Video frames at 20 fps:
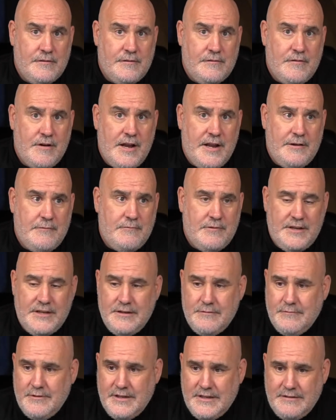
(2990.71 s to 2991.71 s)
right?
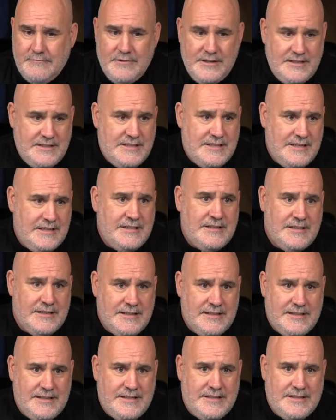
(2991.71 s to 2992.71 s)
We
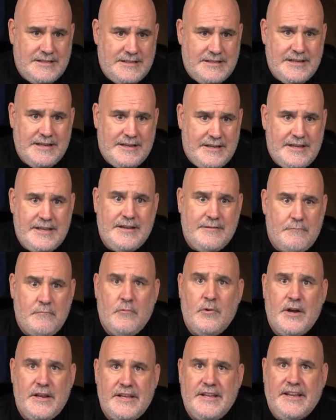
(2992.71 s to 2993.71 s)
didn't get him
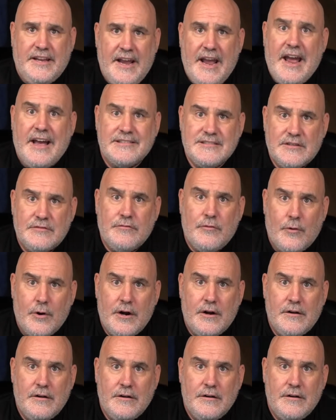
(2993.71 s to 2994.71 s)
what he asked
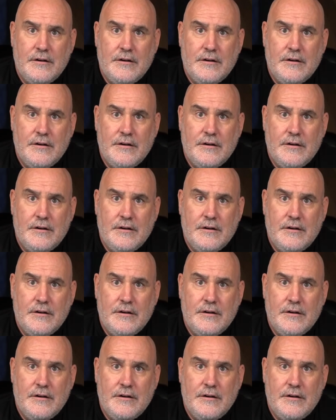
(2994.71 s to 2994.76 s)
for.